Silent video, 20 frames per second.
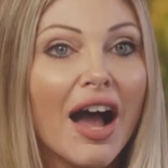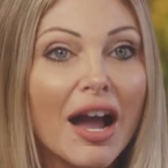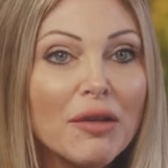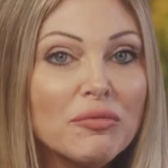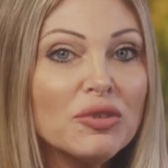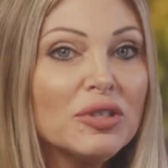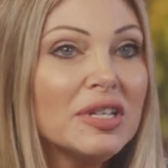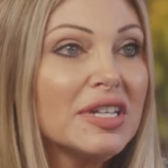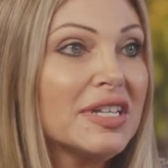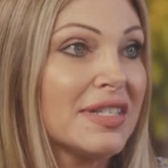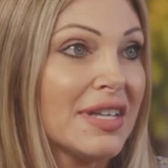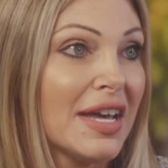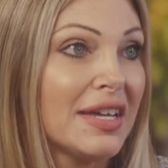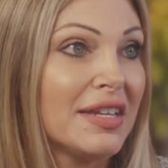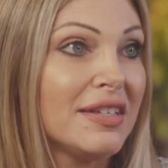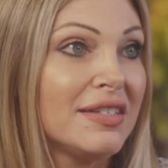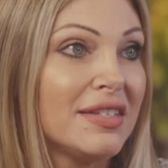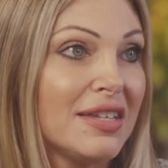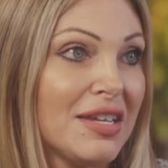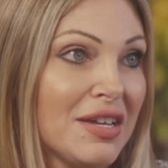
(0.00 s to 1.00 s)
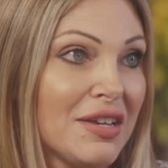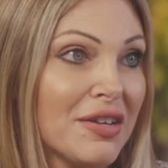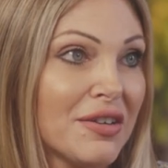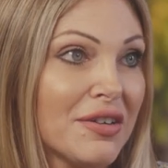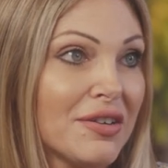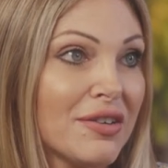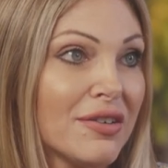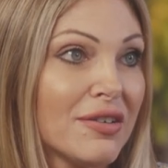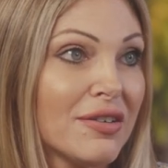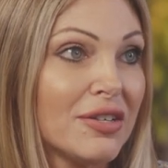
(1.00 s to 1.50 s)
I'm really excited to
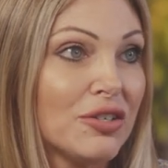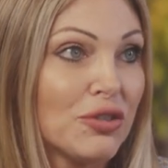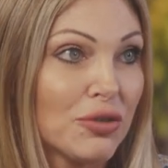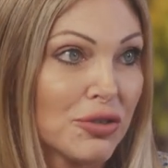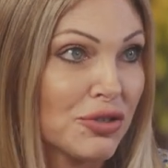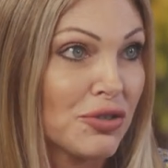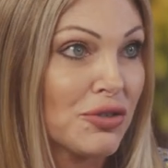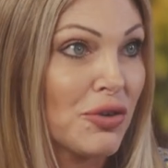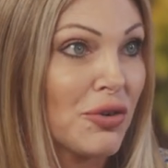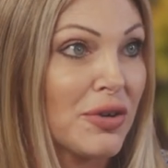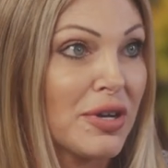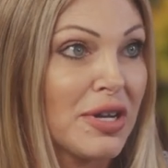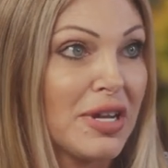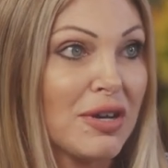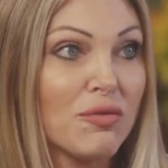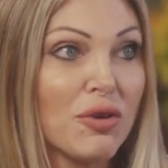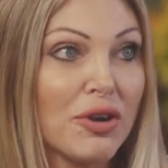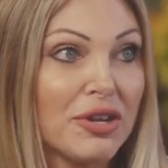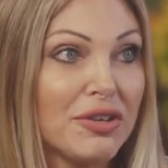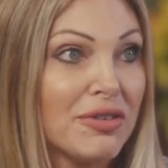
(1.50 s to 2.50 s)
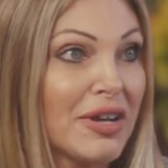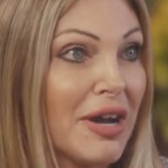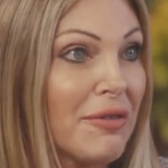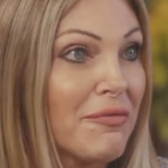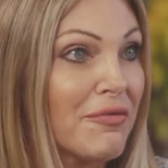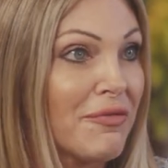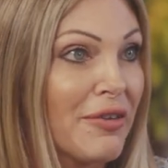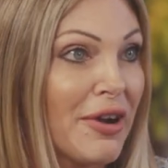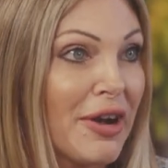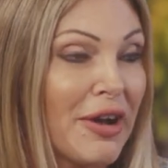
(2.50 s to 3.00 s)
hear your story, where you
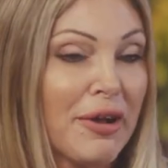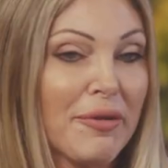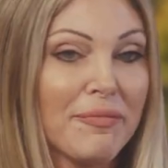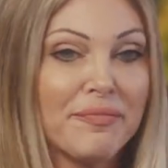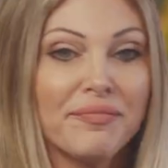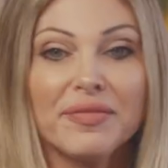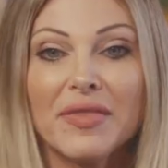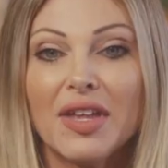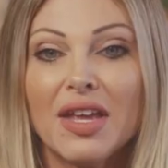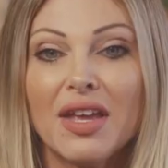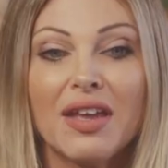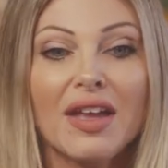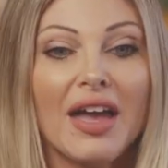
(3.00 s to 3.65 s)
come from,